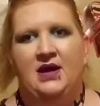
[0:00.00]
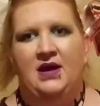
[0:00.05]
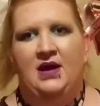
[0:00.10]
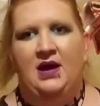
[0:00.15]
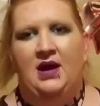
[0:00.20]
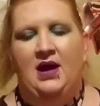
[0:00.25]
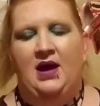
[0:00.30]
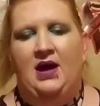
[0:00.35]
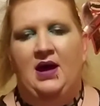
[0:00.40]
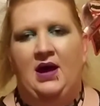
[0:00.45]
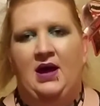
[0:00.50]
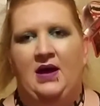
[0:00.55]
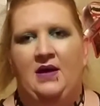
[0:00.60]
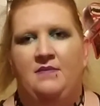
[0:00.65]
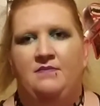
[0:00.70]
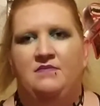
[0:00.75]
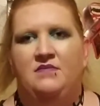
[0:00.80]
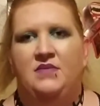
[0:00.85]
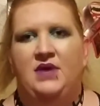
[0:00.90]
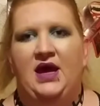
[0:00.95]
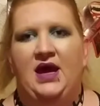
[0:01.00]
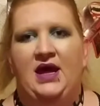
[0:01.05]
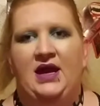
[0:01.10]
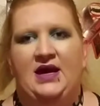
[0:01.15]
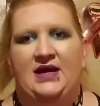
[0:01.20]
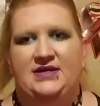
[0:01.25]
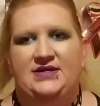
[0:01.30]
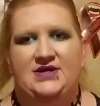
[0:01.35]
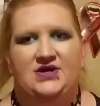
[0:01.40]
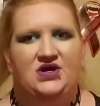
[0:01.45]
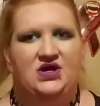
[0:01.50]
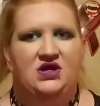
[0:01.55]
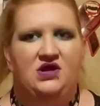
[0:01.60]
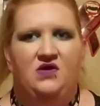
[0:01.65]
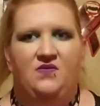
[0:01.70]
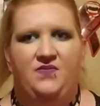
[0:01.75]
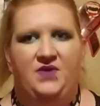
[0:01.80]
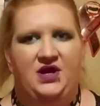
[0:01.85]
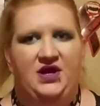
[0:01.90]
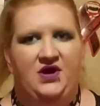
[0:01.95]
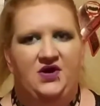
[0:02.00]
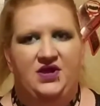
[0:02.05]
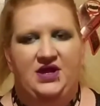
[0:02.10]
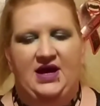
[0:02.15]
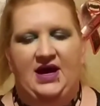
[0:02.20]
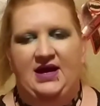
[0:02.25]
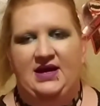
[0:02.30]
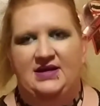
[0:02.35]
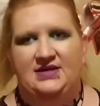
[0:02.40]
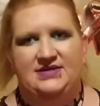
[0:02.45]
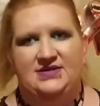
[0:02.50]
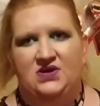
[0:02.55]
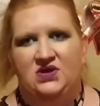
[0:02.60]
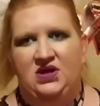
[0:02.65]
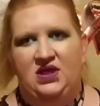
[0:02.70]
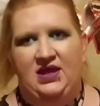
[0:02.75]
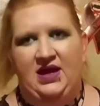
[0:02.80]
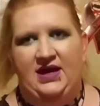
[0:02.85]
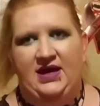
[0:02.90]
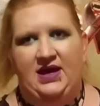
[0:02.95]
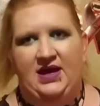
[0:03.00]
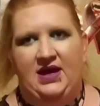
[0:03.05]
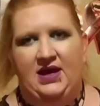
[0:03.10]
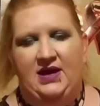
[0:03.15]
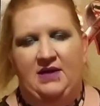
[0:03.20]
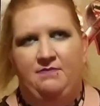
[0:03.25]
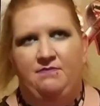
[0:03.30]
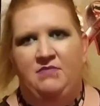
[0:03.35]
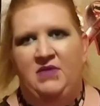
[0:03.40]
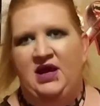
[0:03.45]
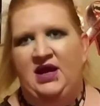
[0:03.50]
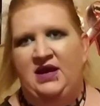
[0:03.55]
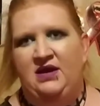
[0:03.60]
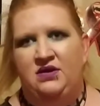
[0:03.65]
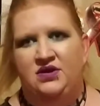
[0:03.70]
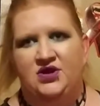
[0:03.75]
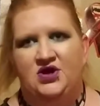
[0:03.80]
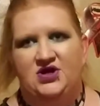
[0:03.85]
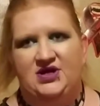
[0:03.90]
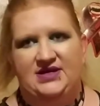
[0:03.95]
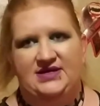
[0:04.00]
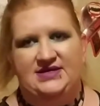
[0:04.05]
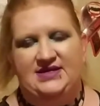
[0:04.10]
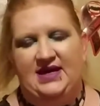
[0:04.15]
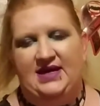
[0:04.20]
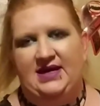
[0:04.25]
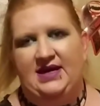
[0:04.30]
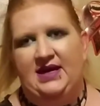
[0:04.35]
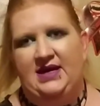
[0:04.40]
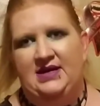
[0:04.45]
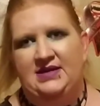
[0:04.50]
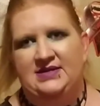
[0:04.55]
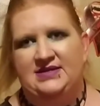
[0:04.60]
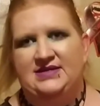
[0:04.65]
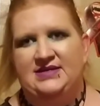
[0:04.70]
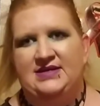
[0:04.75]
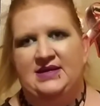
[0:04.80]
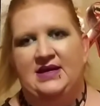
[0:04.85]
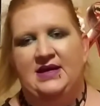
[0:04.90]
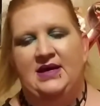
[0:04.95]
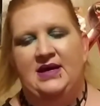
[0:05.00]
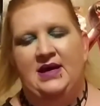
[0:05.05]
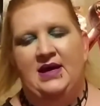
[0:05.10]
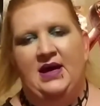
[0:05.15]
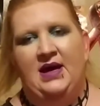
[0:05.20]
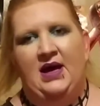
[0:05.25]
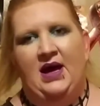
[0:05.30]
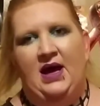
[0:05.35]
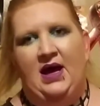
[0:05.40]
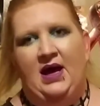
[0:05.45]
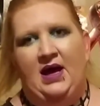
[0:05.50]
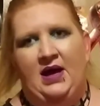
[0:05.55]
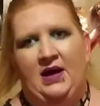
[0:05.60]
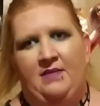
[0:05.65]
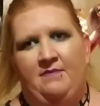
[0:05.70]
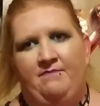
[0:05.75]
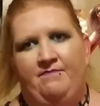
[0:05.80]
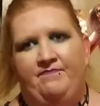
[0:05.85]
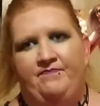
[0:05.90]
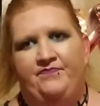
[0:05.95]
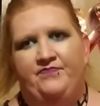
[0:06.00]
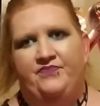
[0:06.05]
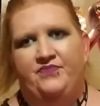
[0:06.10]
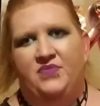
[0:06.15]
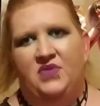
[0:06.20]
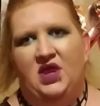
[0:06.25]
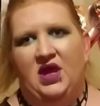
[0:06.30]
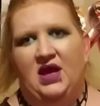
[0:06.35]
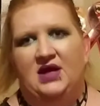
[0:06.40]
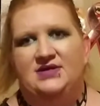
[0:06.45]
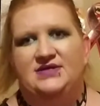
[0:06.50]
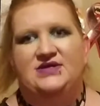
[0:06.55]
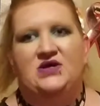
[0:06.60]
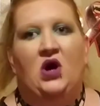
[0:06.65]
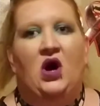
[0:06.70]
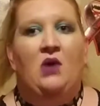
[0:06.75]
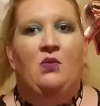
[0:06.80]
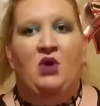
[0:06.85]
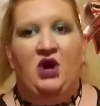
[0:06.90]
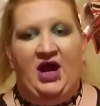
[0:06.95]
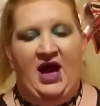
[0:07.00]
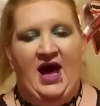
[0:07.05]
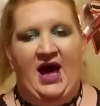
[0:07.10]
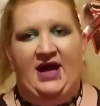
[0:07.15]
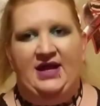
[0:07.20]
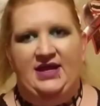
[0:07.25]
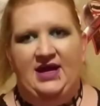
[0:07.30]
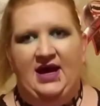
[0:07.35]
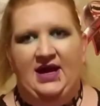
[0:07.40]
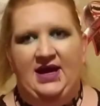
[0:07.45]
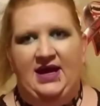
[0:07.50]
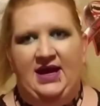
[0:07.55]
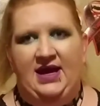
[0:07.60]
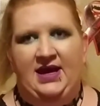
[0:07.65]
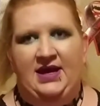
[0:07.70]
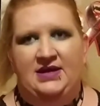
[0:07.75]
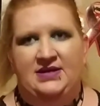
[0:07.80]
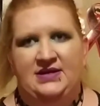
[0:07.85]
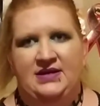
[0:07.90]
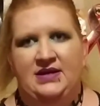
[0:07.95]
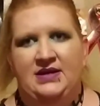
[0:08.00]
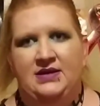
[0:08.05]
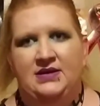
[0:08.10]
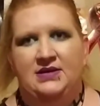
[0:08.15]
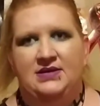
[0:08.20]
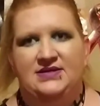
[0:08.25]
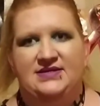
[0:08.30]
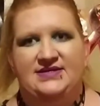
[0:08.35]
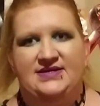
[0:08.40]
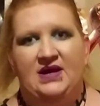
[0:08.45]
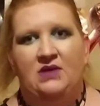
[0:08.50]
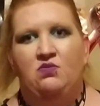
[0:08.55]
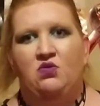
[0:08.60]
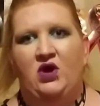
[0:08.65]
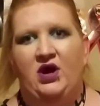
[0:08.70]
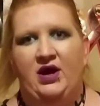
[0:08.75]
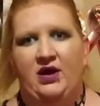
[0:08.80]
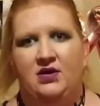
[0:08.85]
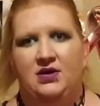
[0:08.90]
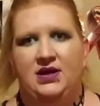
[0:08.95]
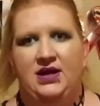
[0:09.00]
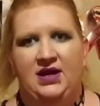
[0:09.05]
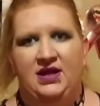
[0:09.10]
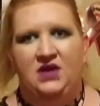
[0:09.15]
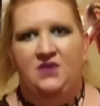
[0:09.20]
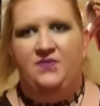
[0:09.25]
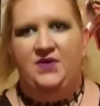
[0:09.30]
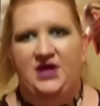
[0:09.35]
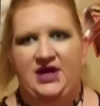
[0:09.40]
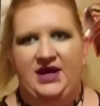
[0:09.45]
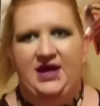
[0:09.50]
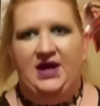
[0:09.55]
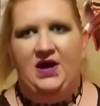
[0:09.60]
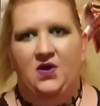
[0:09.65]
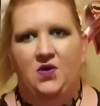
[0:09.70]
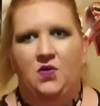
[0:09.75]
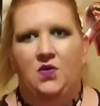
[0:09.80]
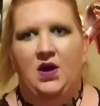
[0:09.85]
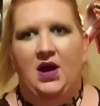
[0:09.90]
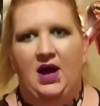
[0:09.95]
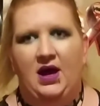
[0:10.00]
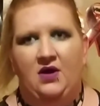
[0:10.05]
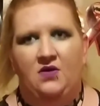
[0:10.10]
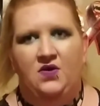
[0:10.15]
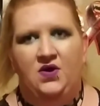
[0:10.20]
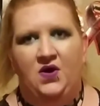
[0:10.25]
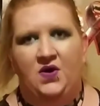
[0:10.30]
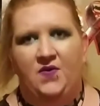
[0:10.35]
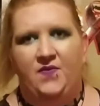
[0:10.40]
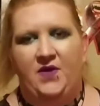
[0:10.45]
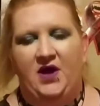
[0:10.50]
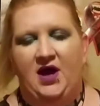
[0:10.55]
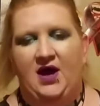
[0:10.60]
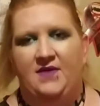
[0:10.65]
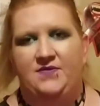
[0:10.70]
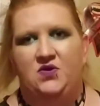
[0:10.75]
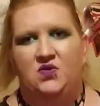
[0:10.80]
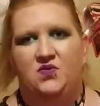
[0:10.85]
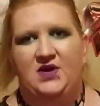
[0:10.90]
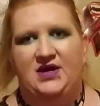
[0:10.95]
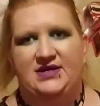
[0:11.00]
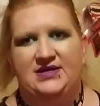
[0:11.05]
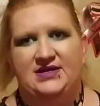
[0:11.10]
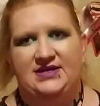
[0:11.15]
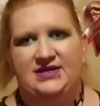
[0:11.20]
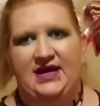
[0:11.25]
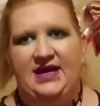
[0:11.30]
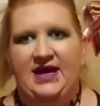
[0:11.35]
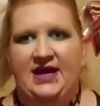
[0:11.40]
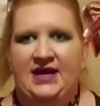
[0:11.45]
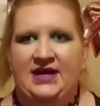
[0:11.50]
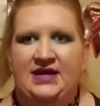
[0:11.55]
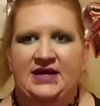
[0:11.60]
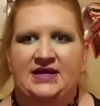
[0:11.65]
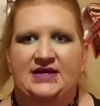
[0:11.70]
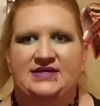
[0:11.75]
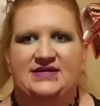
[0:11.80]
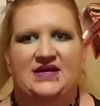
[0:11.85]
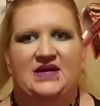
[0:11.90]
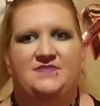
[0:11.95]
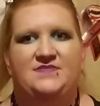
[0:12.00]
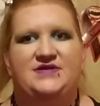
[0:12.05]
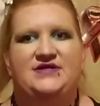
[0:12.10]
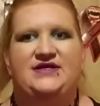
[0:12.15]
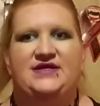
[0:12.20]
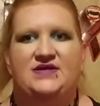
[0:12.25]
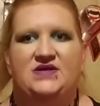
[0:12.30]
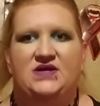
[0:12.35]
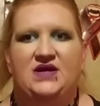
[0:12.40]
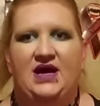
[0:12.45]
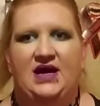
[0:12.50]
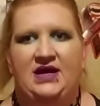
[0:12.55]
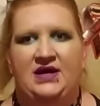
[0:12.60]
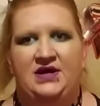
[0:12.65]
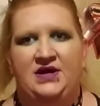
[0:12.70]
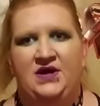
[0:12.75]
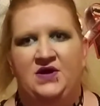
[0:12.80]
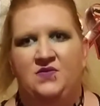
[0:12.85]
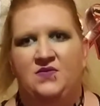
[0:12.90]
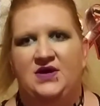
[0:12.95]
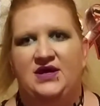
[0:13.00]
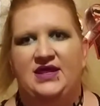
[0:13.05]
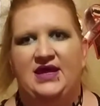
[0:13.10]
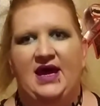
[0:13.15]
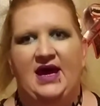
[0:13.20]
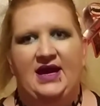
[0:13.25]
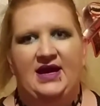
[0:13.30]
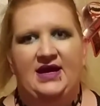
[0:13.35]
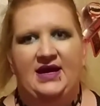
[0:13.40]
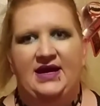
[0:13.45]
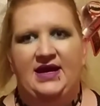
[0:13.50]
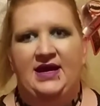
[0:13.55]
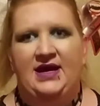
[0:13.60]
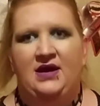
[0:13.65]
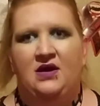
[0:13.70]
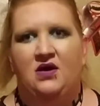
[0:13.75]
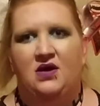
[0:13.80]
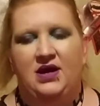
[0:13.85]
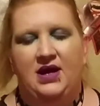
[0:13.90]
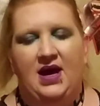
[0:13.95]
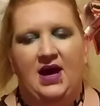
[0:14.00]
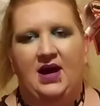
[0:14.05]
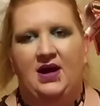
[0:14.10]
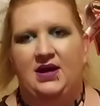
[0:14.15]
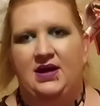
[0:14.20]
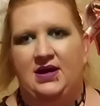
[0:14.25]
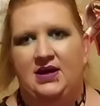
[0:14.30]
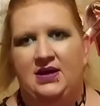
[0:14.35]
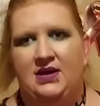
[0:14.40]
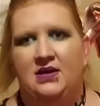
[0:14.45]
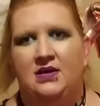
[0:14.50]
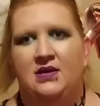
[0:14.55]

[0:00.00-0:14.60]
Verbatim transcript: um, and I took a little video of that. It's only like a minute and 30 seconds. Um, so I want to add that in somewhere in the video. I don't know if I'll have to wait till the end because I'm still kind of new with editing on how to,